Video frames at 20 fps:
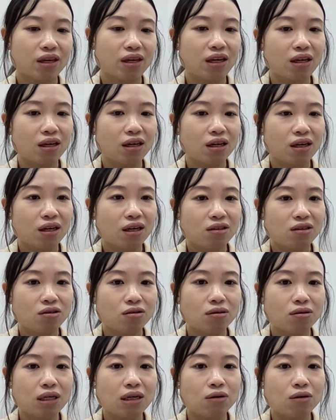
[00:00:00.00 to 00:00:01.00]
Okay.
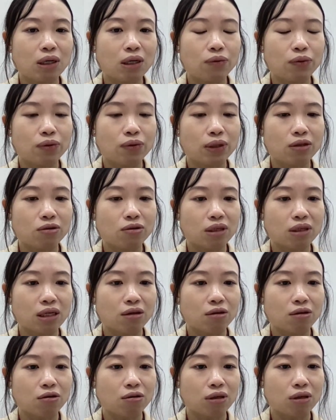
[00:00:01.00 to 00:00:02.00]
So now what we want to
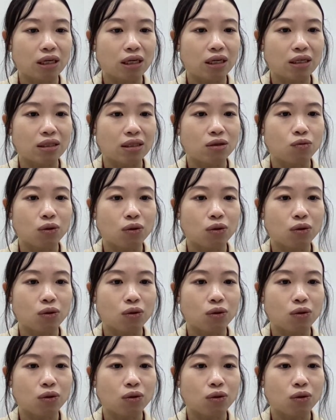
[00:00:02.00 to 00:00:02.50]
take note is